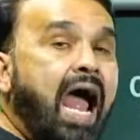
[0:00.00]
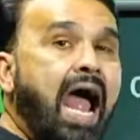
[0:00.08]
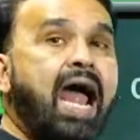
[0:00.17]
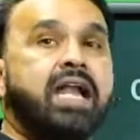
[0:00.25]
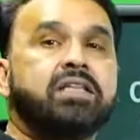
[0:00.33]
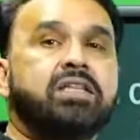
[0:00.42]

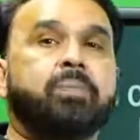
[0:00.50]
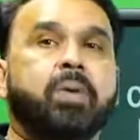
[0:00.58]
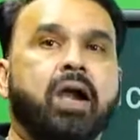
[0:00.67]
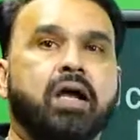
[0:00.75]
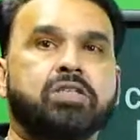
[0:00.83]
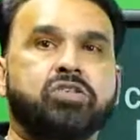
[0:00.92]
and the
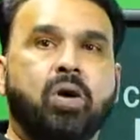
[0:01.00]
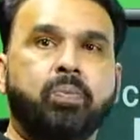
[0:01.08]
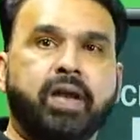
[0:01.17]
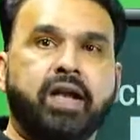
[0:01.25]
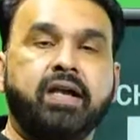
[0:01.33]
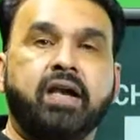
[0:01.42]
products
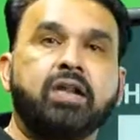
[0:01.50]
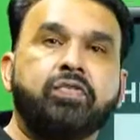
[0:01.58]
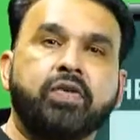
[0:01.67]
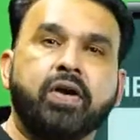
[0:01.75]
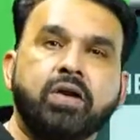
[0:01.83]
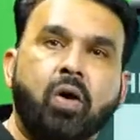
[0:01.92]
obtained are
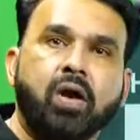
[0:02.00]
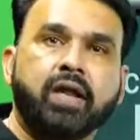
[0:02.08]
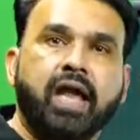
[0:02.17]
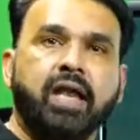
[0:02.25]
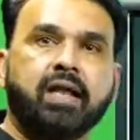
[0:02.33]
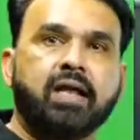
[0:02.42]
different
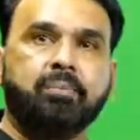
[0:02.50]
organic